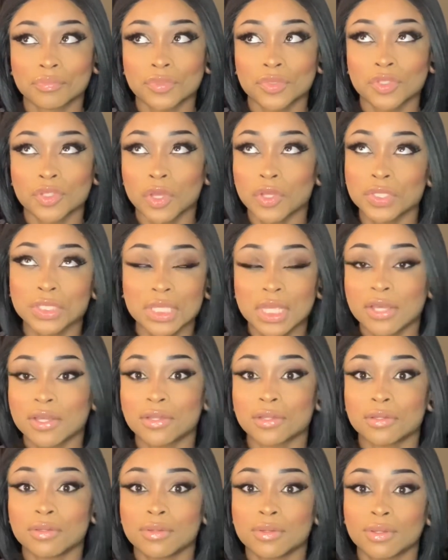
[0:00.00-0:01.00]
Dolls
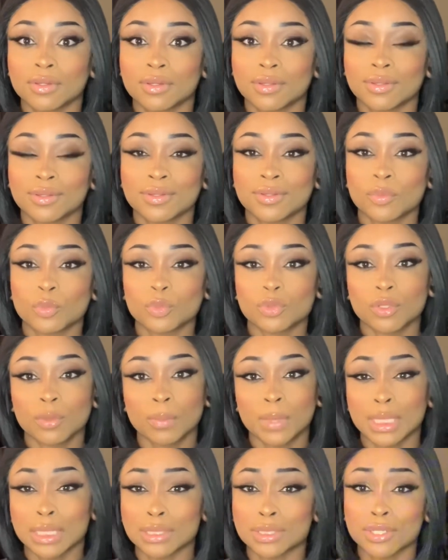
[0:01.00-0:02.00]
Kill, the
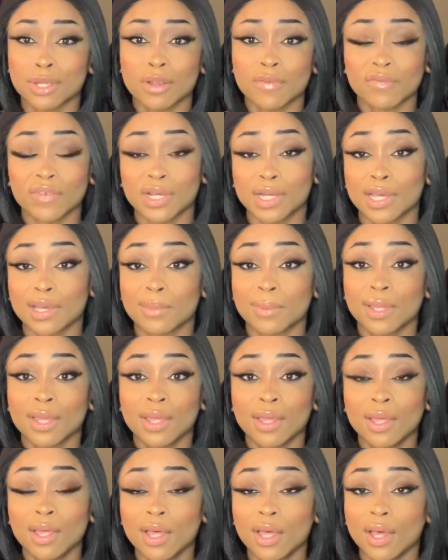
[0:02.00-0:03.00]
mini skirt vibe
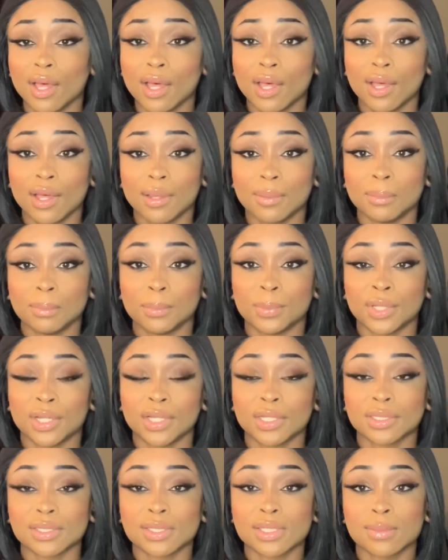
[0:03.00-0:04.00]
um,
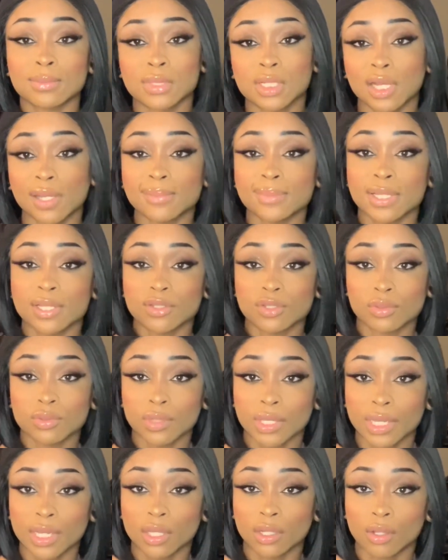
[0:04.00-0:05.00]
but sometimes I do
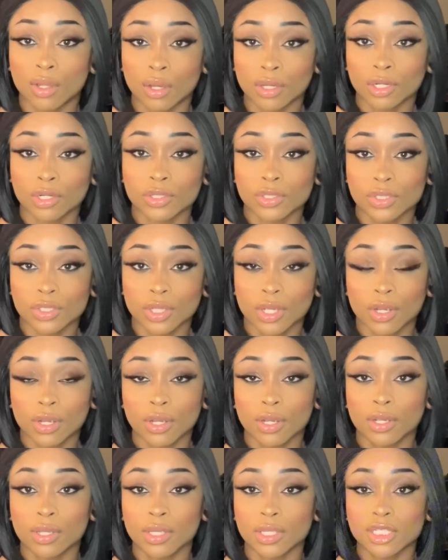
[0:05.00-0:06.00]
like a longer
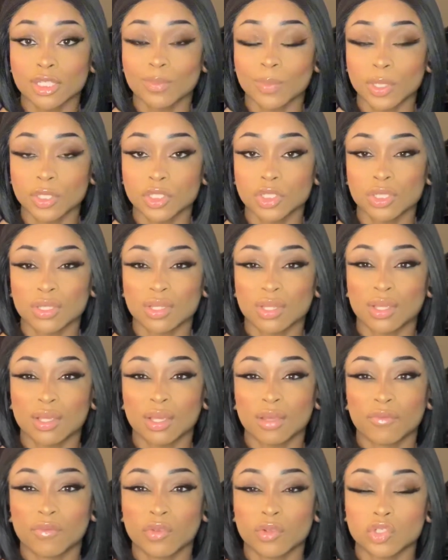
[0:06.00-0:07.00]
skirt,
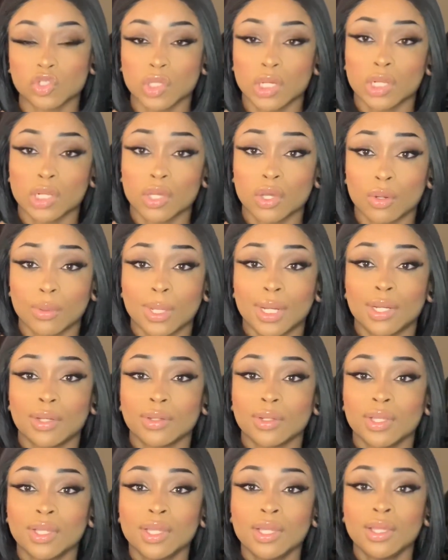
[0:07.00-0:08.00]
especially if you're trying to go out.
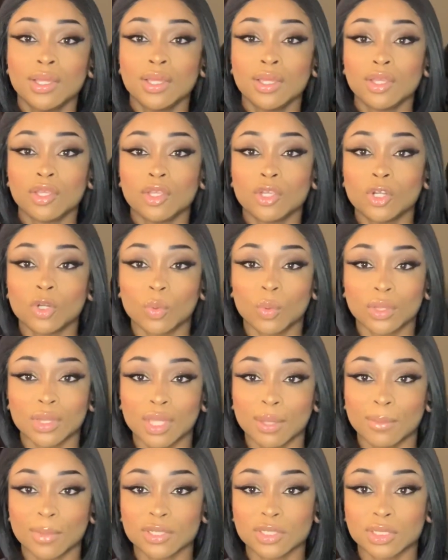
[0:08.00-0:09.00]
You don't want
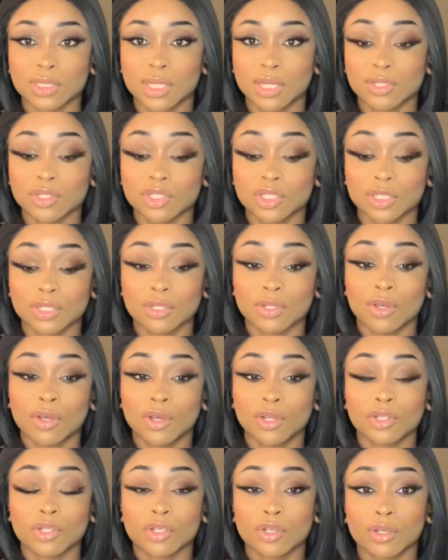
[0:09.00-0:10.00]
that much attention
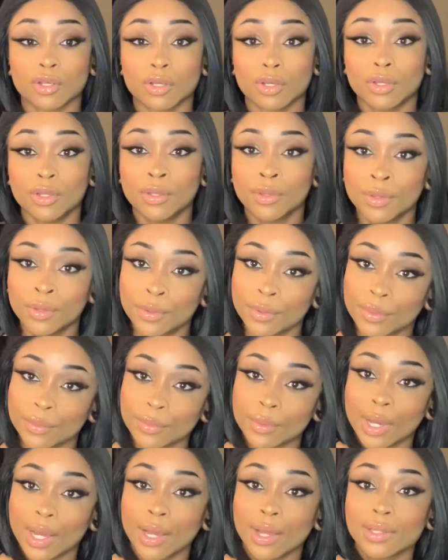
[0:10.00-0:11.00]
on your
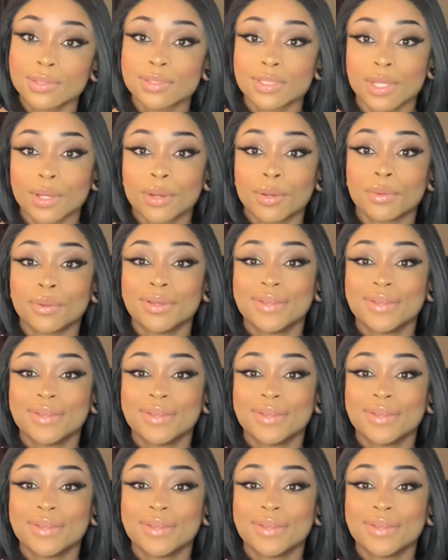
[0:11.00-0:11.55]
hoo-ha, so